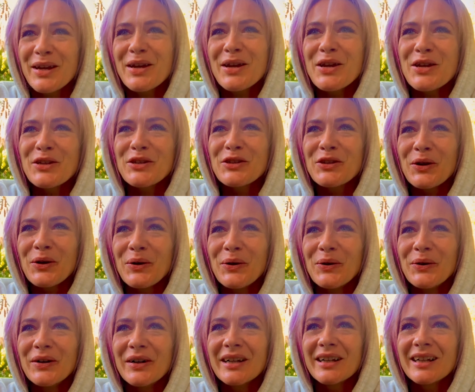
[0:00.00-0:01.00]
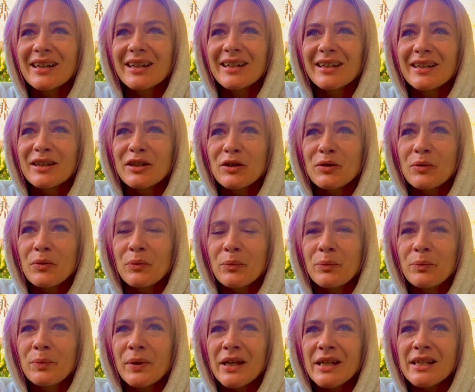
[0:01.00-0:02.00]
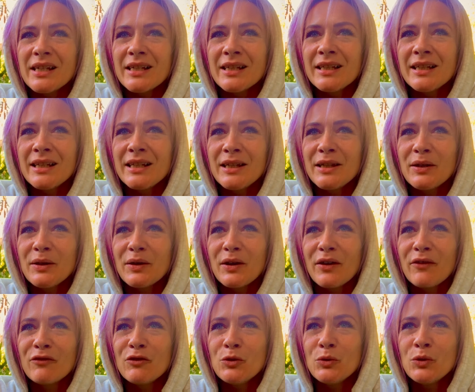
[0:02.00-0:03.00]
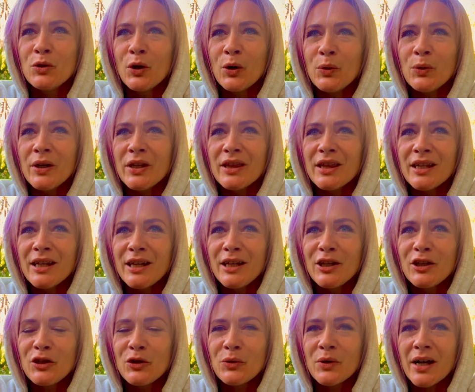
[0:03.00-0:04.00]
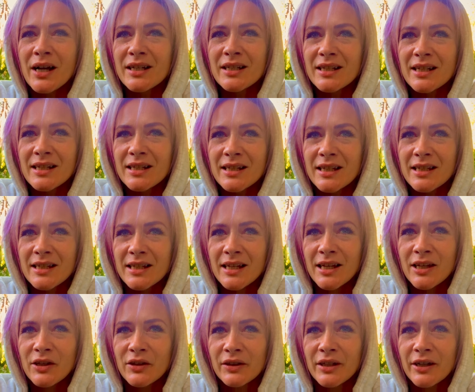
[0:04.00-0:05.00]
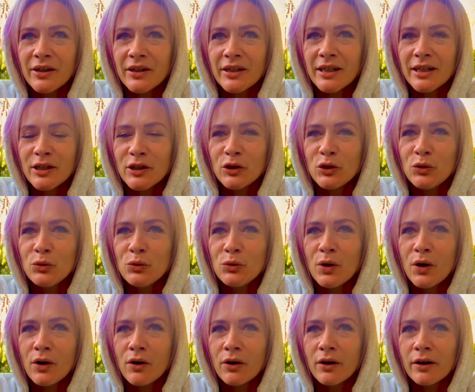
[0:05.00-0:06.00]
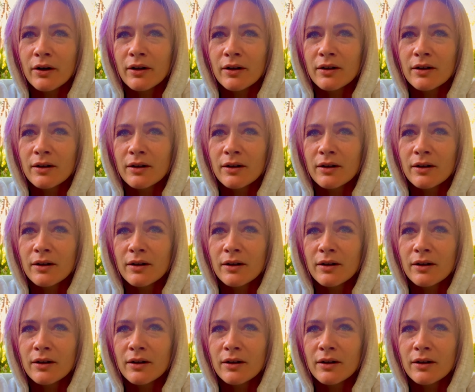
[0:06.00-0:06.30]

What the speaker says: So basically, if you go within and you access the singularity, you are